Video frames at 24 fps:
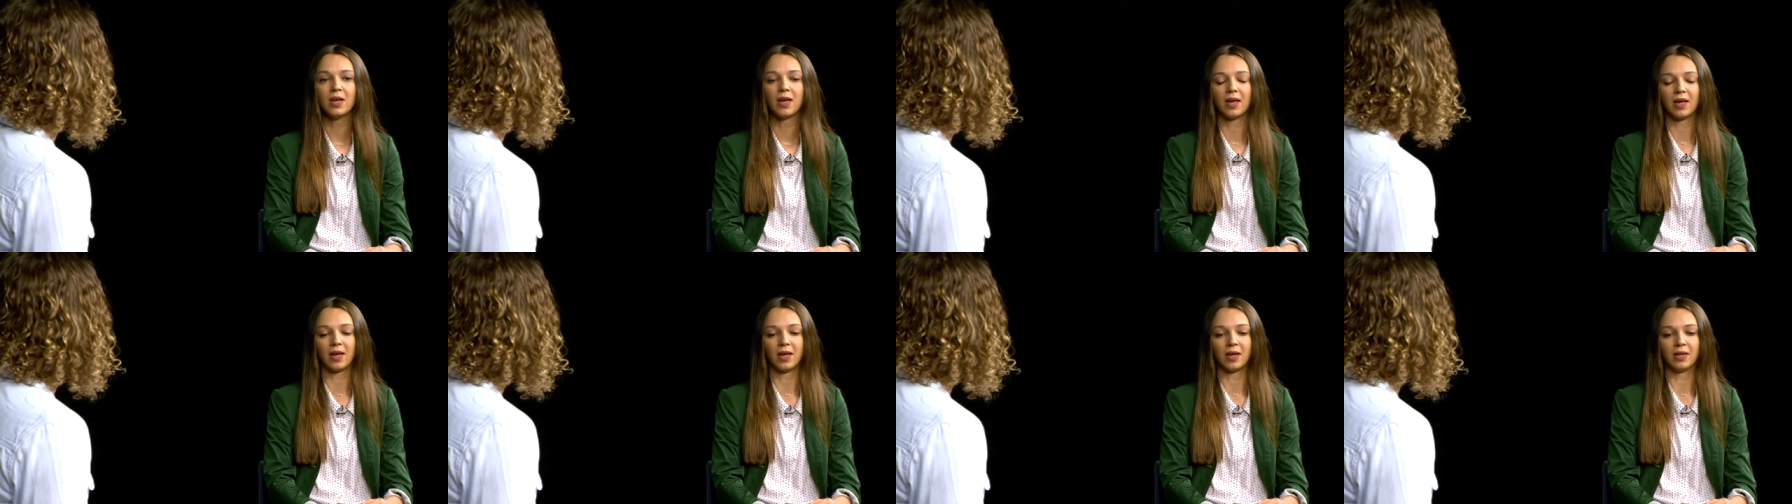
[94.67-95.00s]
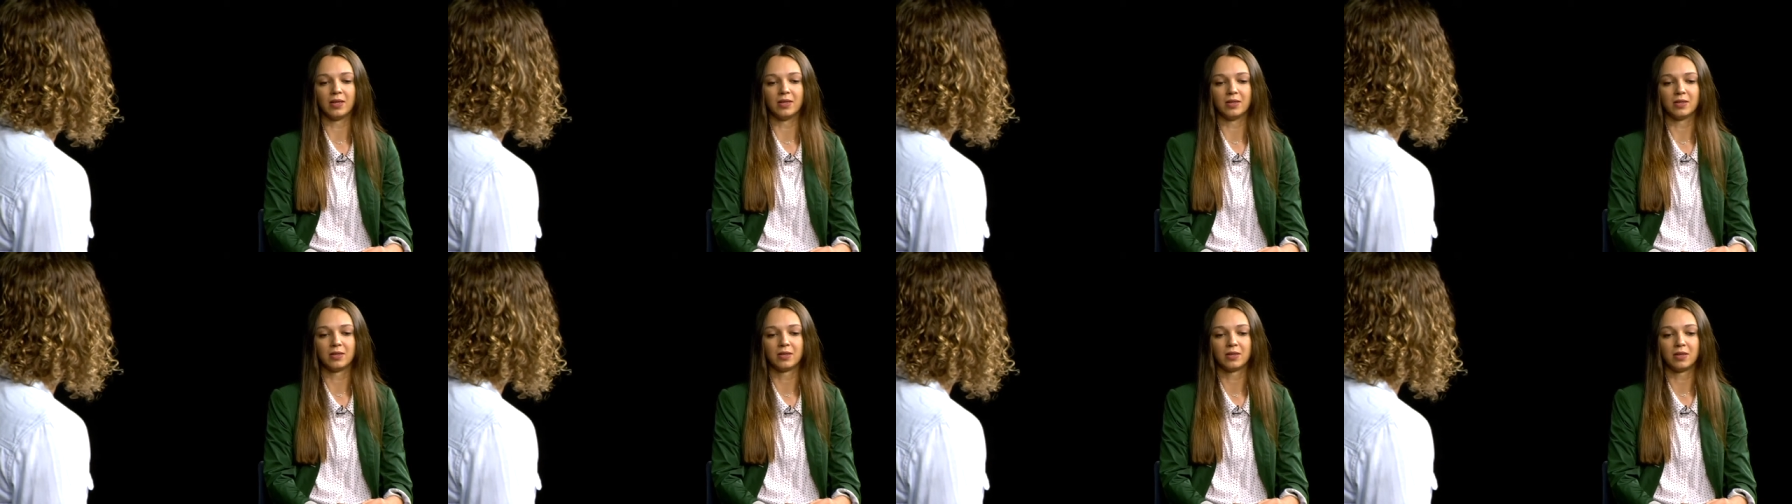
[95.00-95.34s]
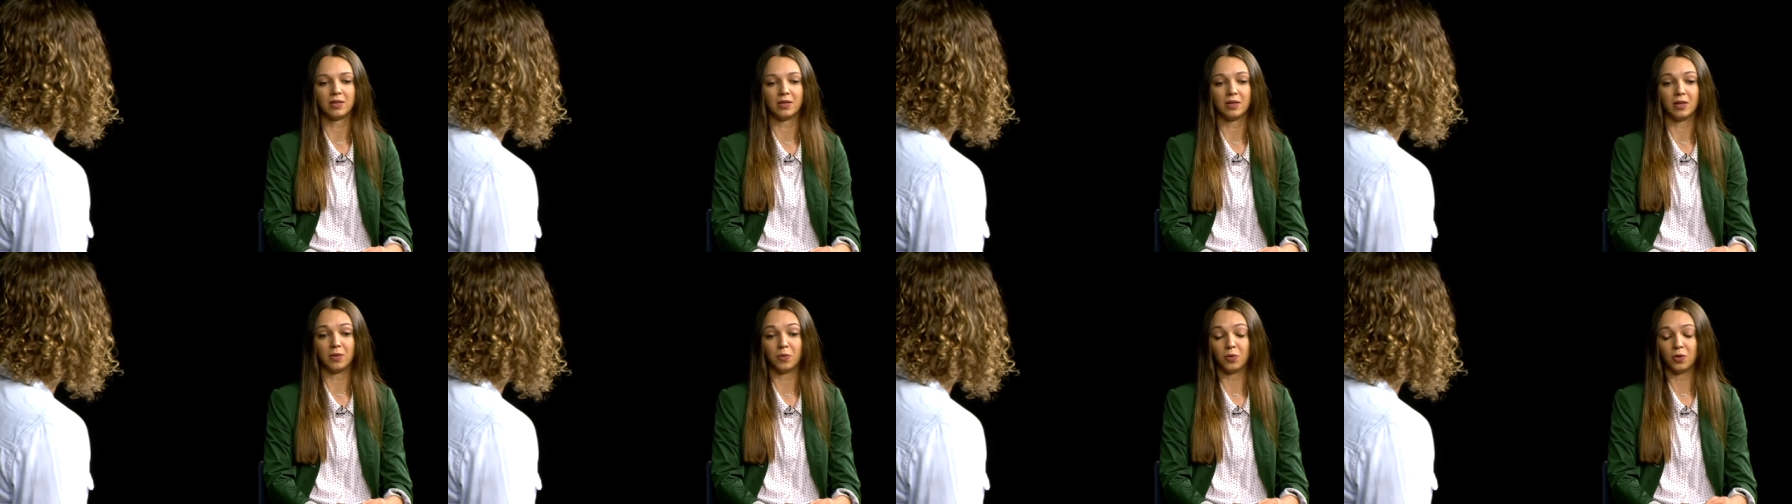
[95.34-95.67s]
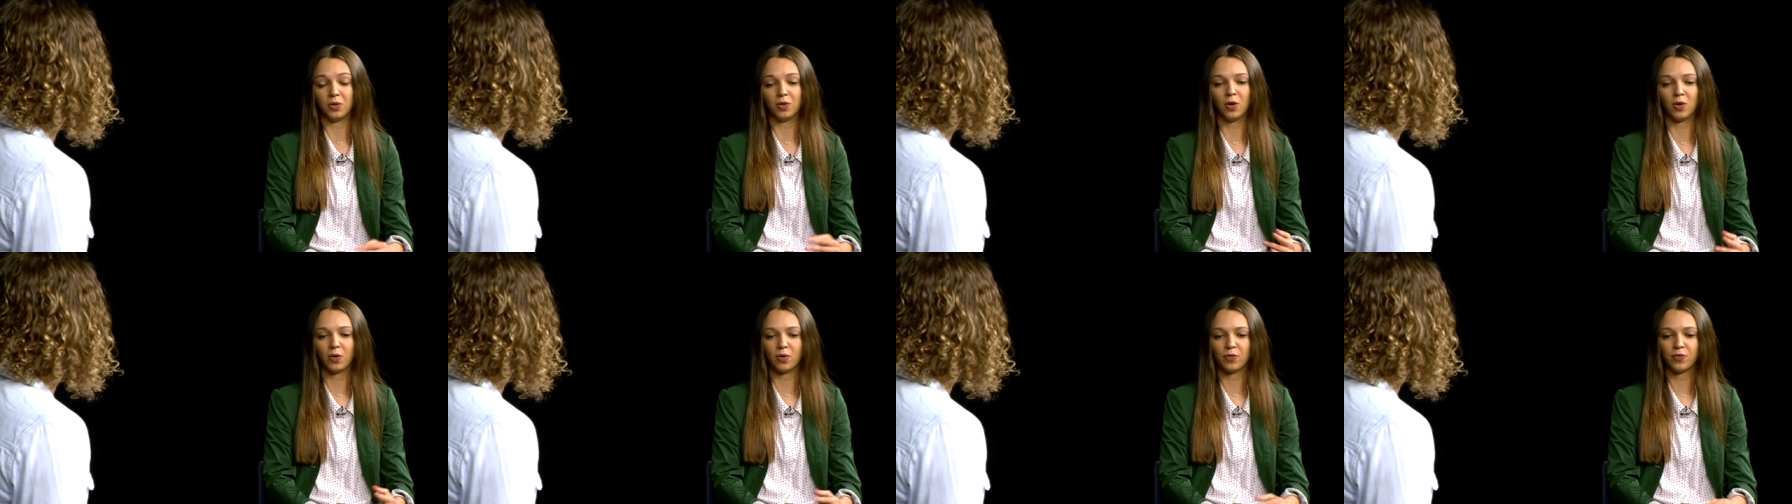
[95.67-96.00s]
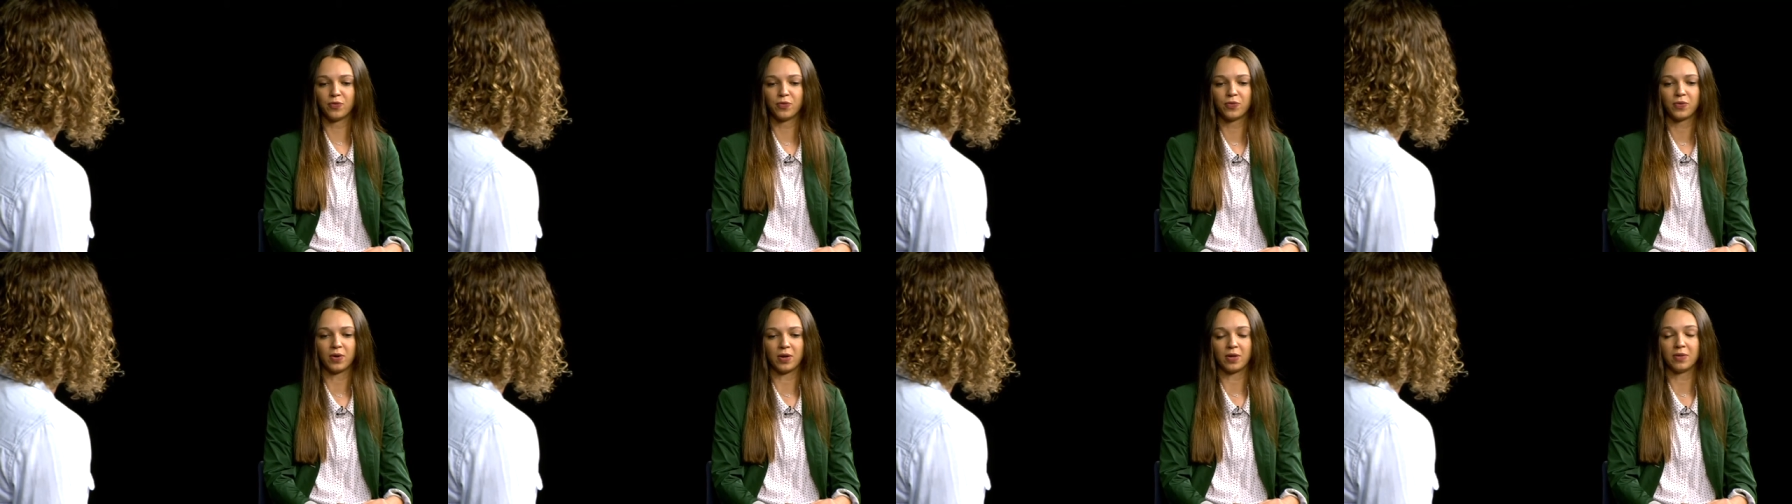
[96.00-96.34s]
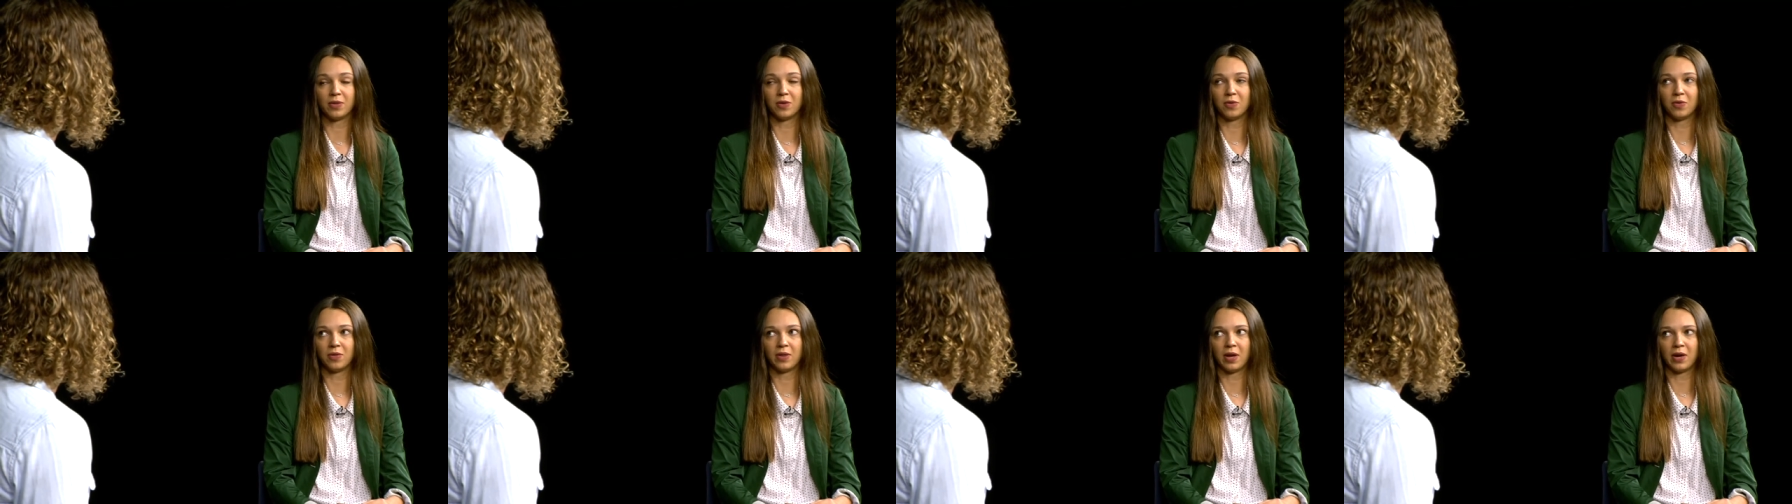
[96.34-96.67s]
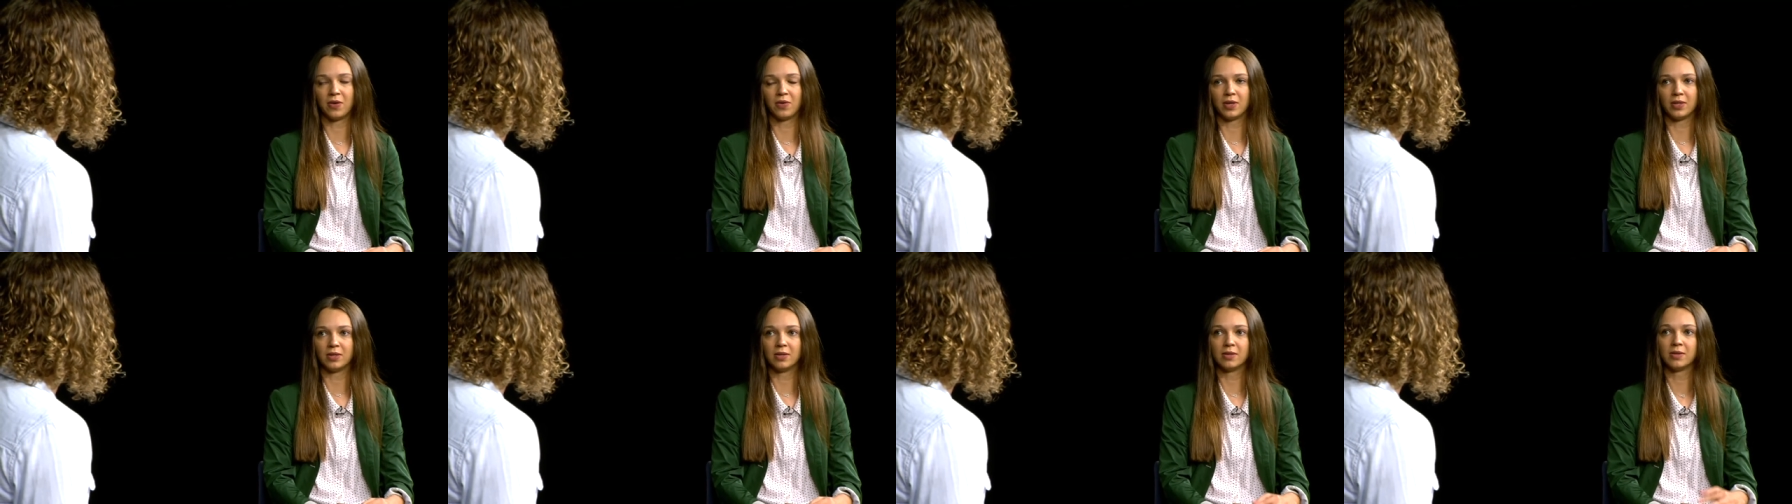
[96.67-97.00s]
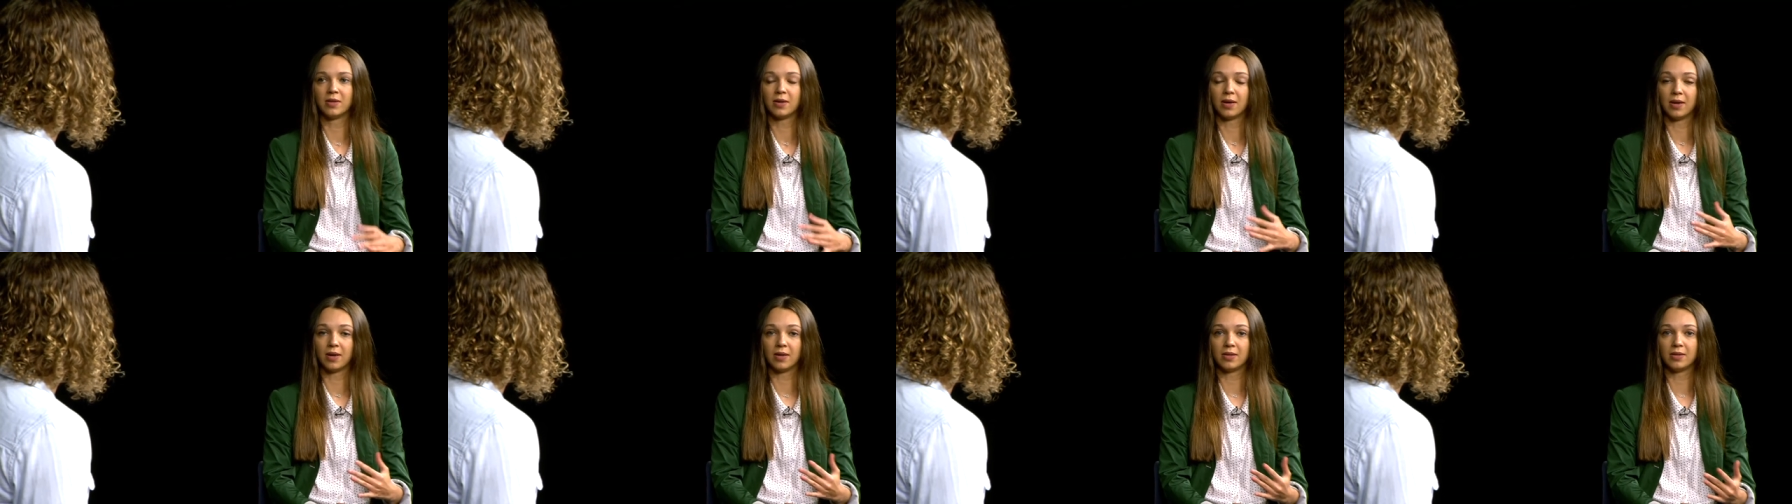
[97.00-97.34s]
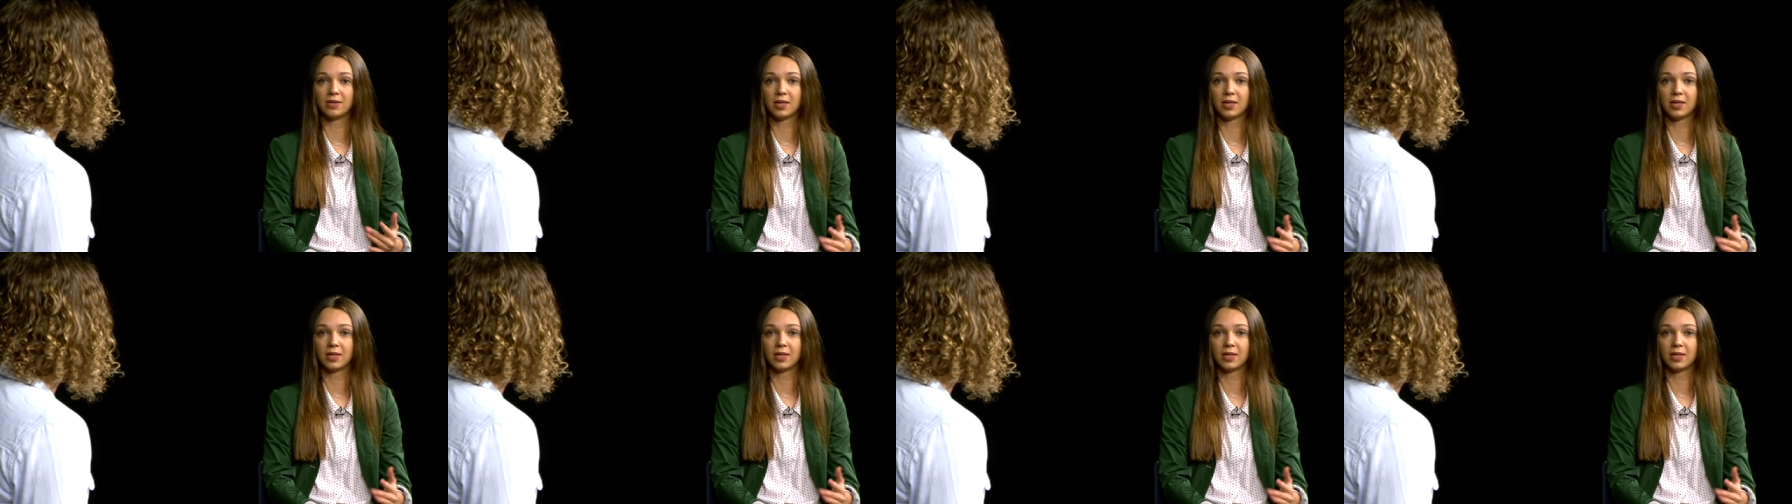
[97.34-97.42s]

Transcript: and there were a lot of authoritarian uh,